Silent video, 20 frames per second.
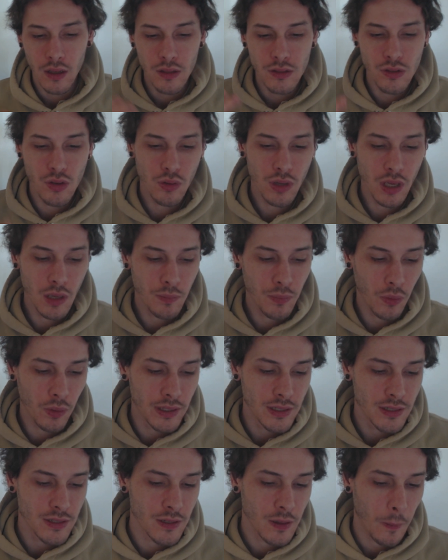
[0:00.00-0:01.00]
2 key
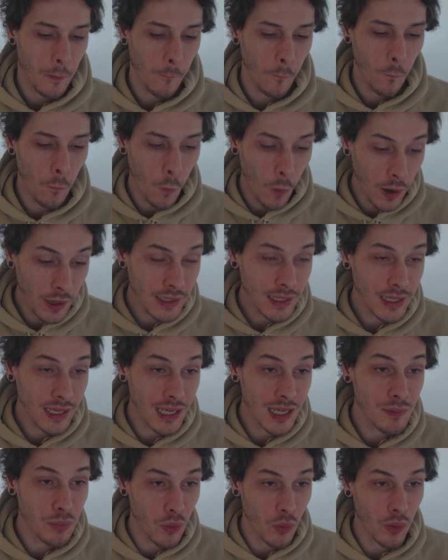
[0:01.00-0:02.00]
points. One
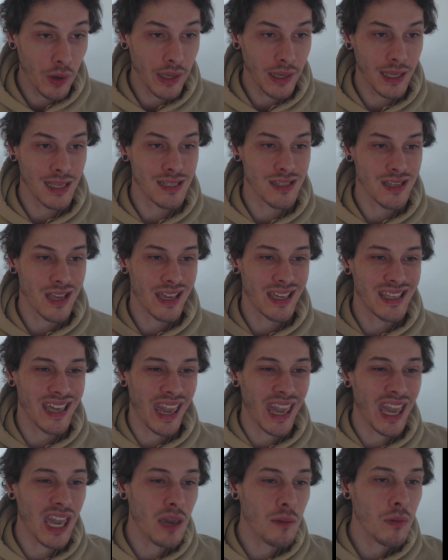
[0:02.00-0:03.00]
key point is
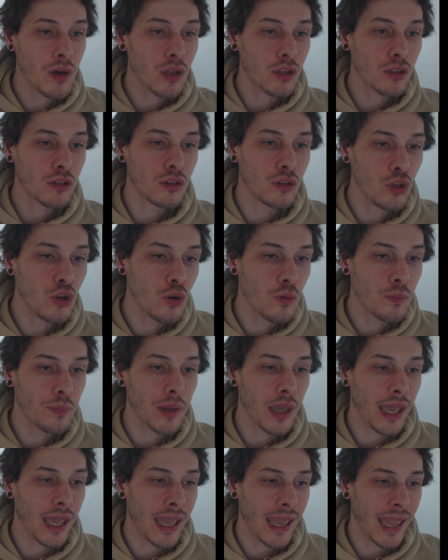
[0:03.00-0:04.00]
game loop
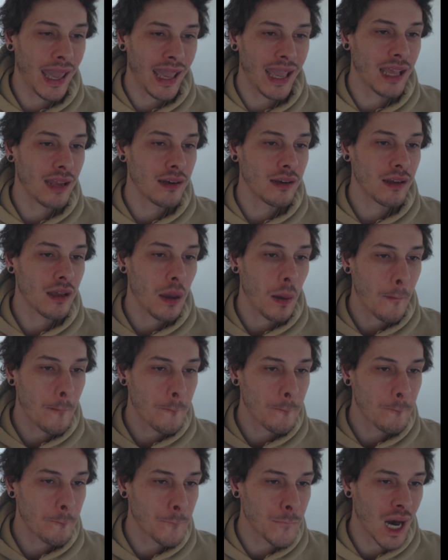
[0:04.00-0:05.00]
and
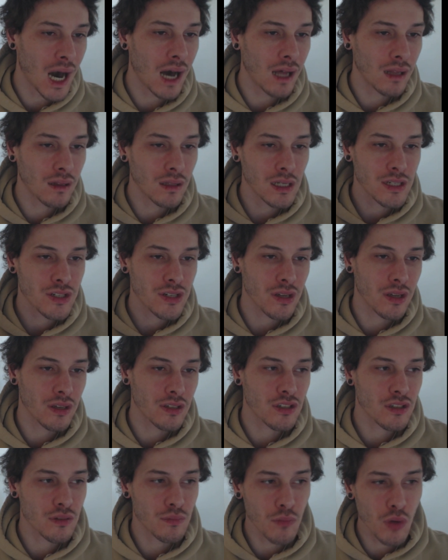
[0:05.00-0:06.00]
polish
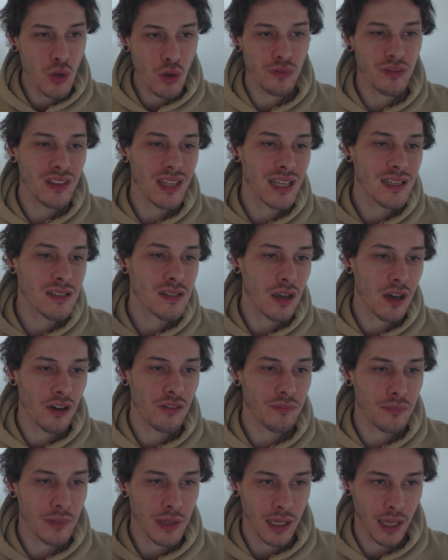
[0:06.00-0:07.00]
smoothness
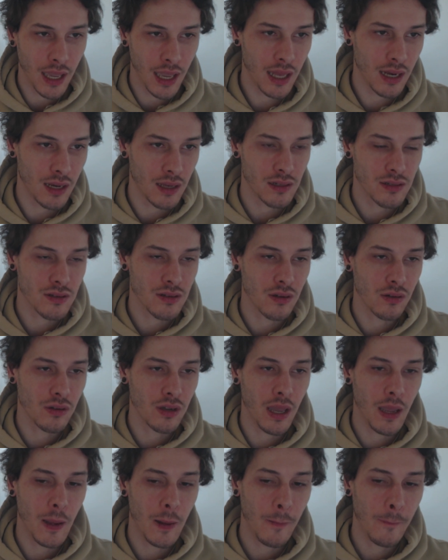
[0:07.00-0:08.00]
of mechanics.
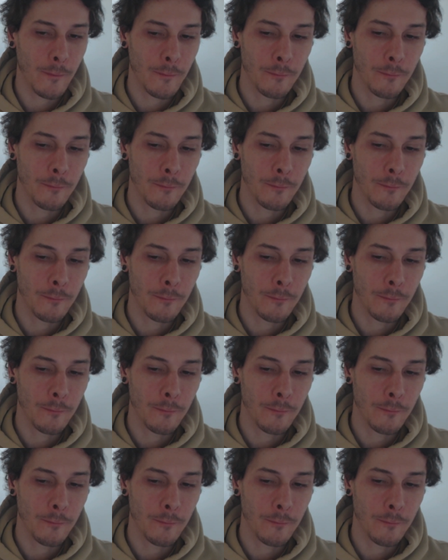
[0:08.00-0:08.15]
Okay,